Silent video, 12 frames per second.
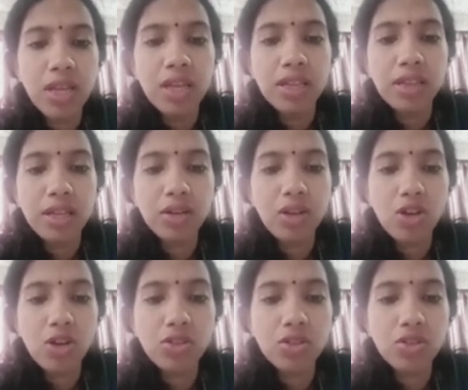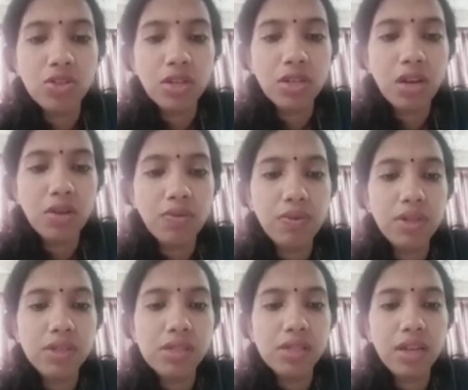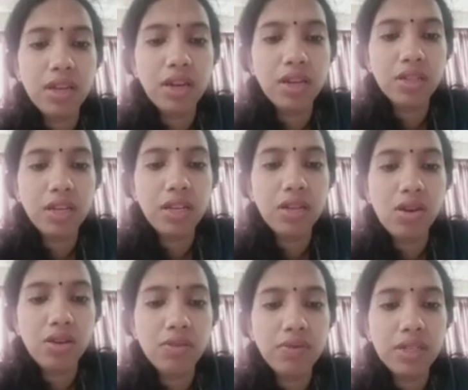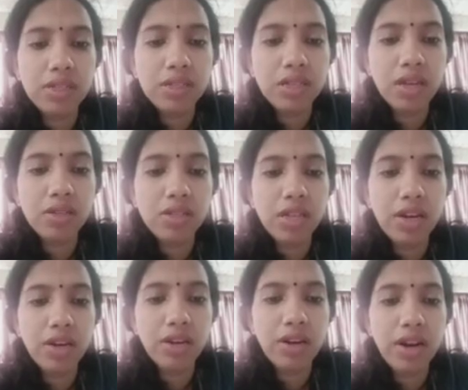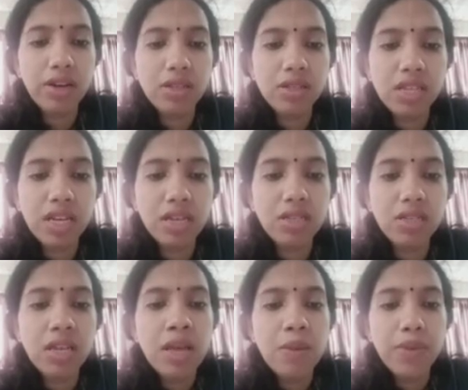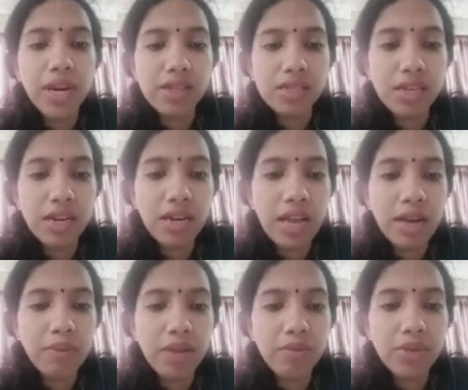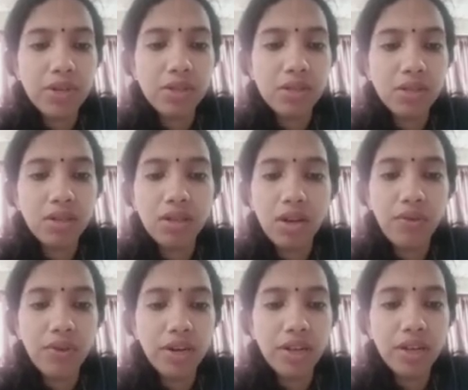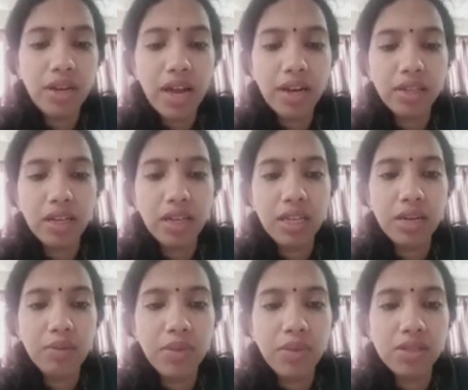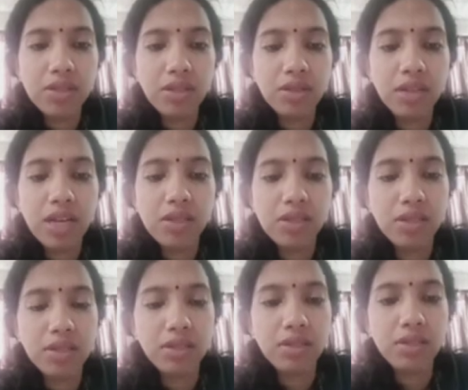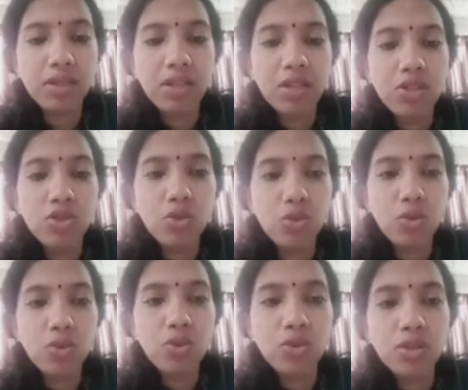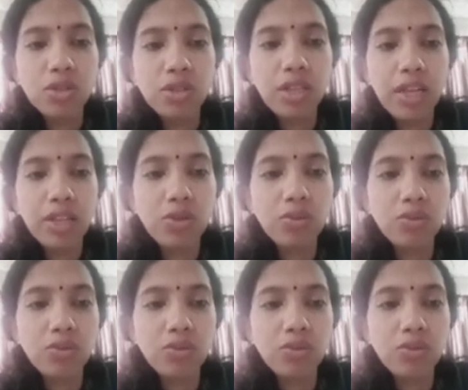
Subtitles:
Then constitutional conflicts, there are three conflicts are center and the states, president and prime minister, governor and the lead minister. That's it. So thank you.